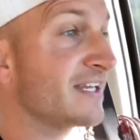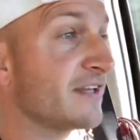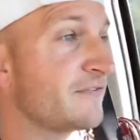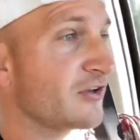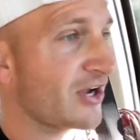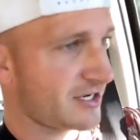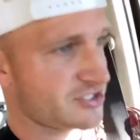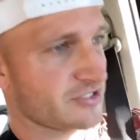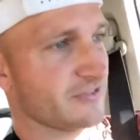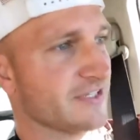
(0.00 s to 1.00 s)
And if you
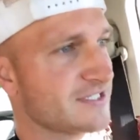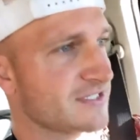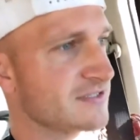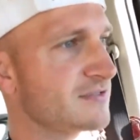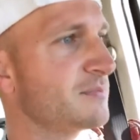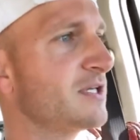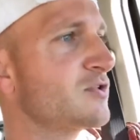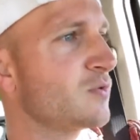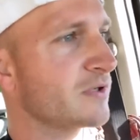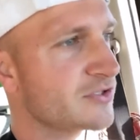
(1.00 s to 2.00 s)
actually listened to me in
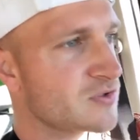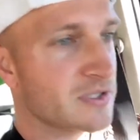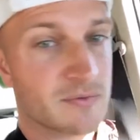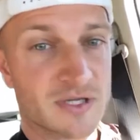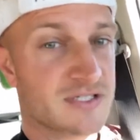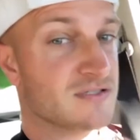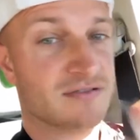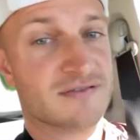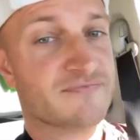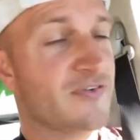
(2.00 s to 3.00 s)
2020, which
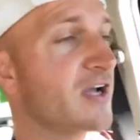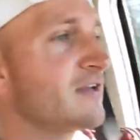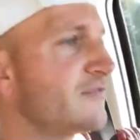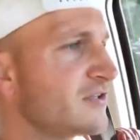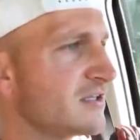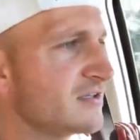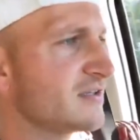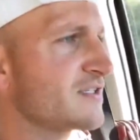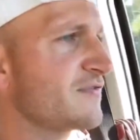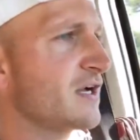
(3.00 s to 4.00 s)
it's fine if you didn't,
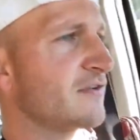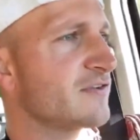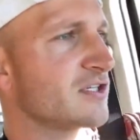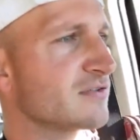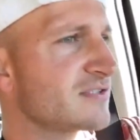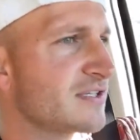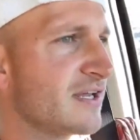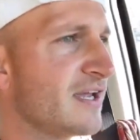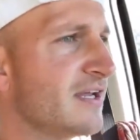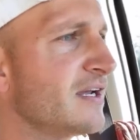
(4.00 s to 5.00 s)
it's fine if you don't today,